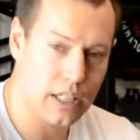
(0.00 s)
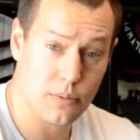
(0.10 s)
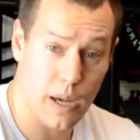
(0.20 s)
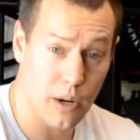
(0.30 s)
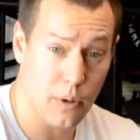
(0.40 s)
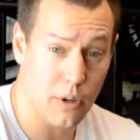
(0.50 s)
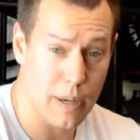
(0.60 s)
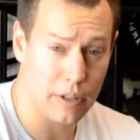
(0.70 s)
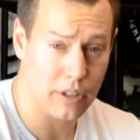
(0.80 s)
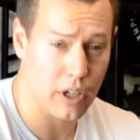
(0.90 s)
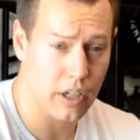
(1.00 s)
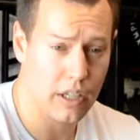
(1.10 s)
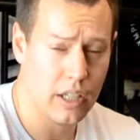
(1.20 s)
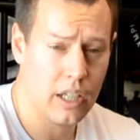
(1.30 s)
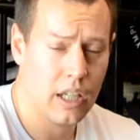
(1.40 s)
that's why I wear a mouthguard.
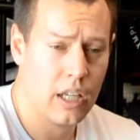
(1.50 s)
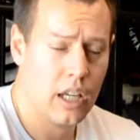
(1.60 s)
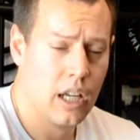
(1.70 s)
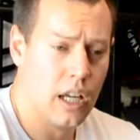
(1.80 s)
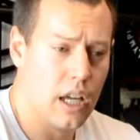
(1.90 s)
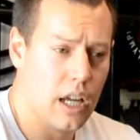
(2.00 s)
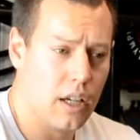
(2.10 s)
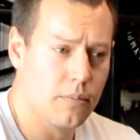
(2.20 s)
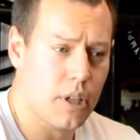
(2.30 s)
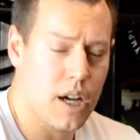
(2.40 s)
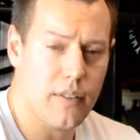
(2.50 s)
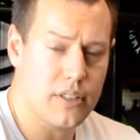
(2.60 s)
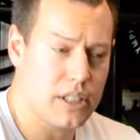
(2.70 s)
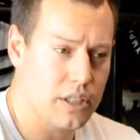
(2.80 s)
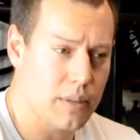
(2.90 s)

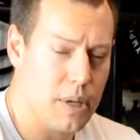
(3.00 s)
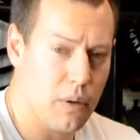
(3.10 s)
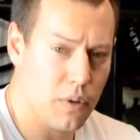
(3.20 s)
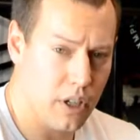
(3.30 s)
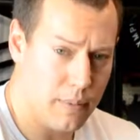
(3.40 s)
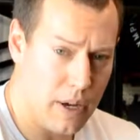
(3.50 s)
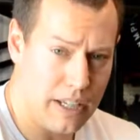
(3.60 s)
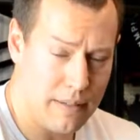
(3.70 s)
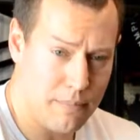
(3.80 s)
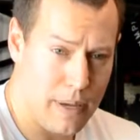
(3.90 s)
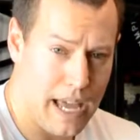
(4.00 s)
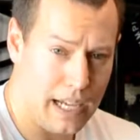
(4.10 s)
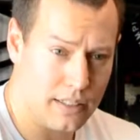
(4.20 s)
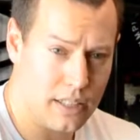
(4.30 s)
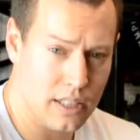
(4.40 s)
Obviously I'm not worried about
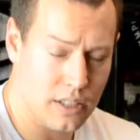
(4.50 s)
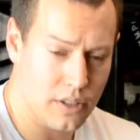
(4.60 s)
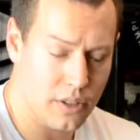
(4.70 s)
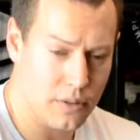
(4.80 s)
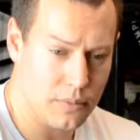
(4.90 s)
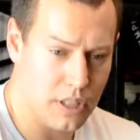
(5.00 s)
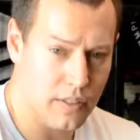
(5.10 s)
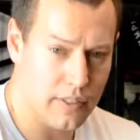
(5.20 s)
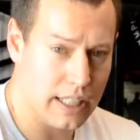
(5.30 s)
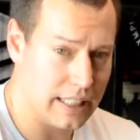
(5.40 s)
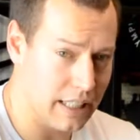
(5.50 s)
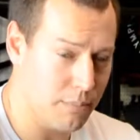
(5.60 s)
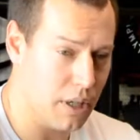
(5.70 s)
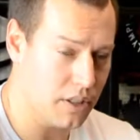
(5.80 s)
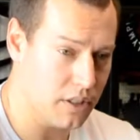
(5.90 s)
impact in terms of like getting
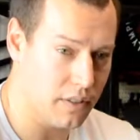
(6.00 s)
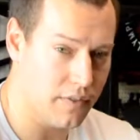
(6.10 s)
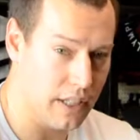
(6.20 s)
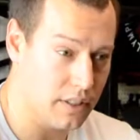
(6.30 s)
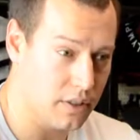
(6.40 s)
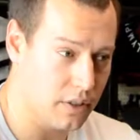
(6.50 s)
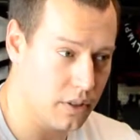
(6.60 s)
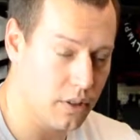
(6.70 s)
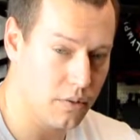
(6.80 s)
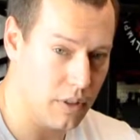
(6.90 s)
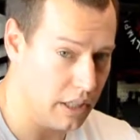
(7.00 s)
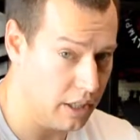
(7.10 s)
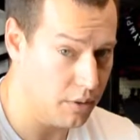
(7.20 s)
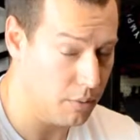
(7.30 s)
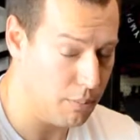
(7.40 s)
punched in the face or running
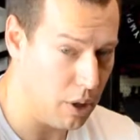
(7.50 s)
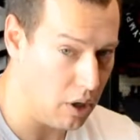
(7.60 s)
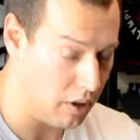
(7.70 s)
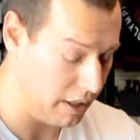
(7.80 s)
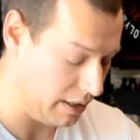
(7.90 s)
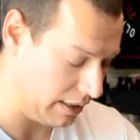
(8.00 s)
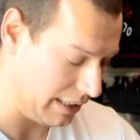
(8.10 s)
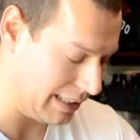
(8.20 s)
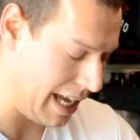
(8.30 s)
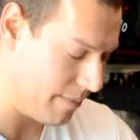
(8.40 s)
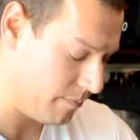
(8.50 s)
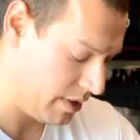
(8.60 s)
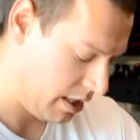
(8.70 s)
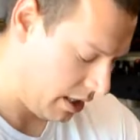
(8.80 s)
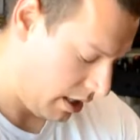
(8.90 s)
into a bar or anything like
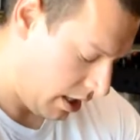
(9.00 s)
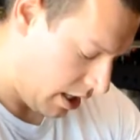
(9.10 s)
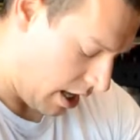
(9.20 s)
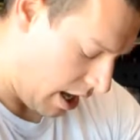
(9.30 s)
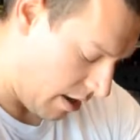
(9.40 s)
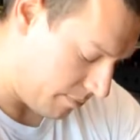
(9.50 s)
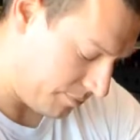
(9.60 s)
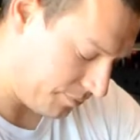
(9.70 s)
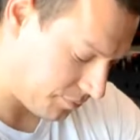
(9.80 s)
that.